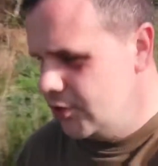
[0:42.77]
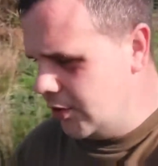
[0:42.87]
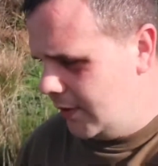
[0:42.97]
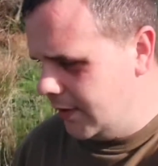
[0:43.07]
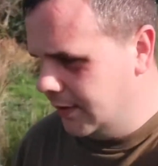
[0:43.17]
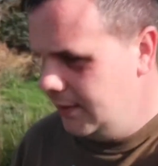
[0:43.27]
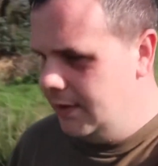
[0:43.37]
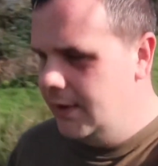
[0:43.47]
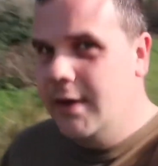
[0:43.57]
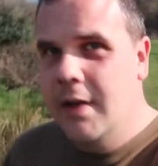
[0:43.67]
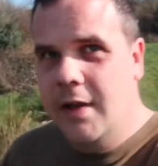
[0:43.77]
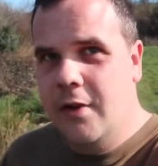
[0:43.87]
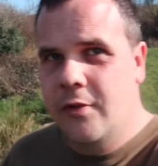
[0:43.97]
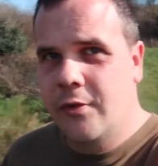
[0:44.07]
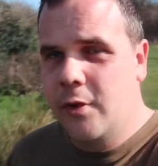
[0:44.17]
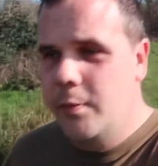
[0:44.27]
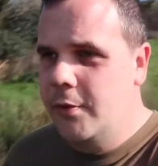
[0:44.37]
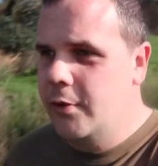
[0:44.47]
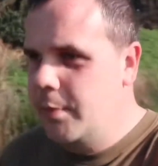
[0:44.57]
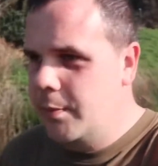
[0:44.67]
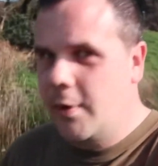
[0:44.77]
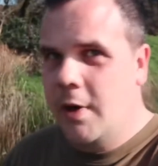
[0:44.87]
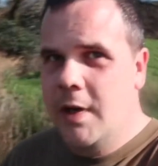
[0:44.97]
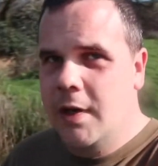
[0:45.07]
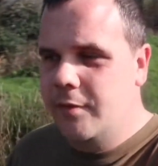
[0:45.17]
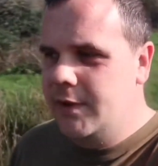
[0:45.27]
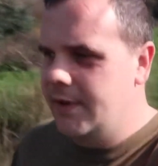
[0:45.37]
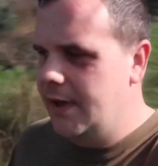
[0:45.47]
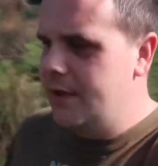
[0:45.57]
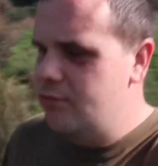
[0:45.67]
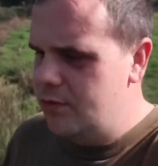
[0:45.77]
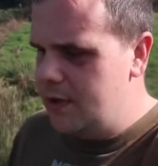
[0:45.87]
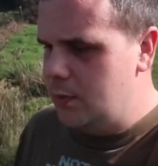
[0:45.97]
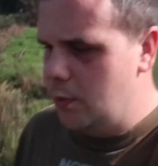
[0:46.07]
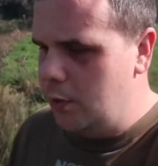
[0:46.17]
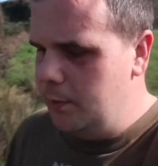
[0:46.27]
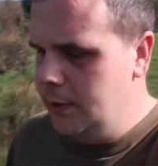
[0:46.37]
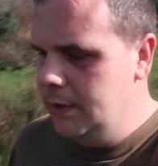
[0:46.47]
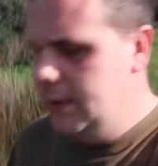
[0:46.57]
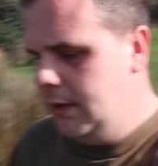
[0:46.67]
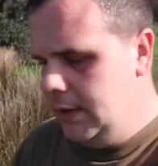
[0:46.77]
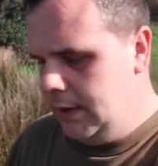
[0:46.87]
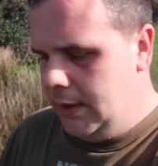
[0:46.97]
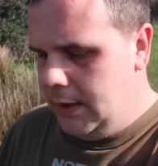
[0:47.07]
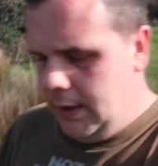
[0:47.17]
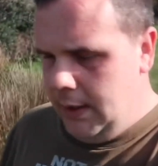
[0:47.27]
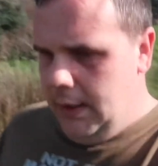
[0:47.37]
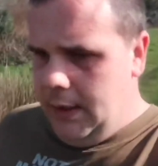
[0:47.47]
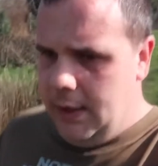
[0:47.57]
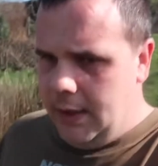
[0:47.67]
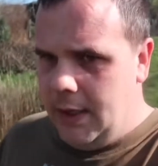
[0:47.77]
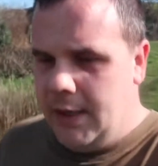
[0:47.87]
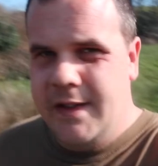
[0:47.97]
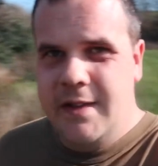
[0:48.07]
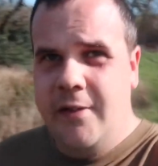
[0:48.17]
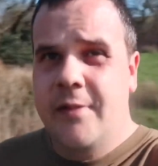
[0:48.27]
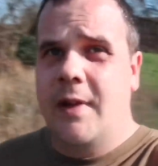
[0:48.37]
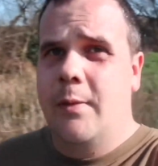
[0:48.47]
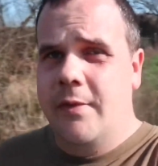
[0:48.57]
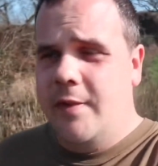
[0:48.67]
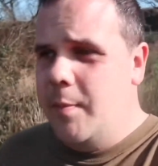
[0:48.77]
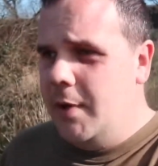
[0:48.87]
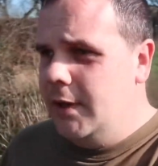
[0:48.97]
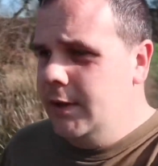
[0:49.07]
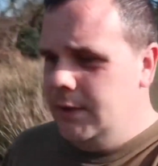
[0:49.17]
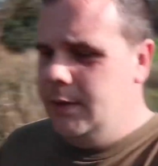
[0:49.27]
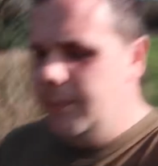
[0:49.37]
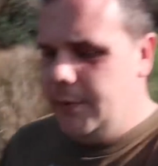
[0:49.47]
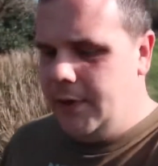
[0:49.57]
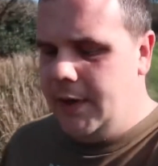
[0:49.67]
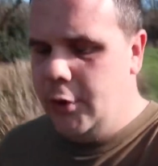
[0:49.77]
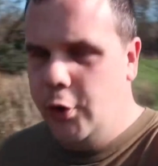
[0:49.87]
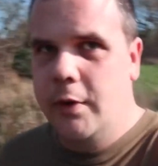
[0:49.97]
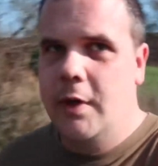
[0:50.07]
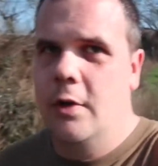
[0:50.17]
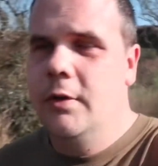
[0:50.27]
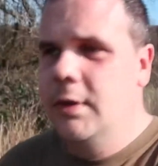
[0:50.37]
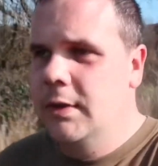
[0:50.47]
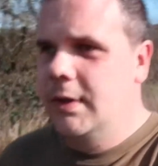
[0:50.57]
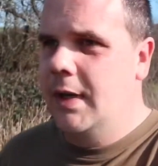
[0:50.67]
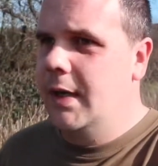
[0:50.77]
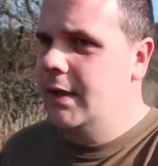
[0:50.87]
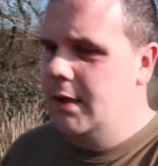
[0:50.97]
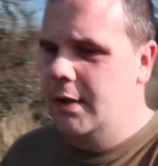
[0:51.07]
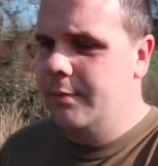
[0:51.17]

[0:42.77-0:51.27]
shining. It is super duper bright, lovely day, really warm. Yesterday was similar, but I had a hoodie on and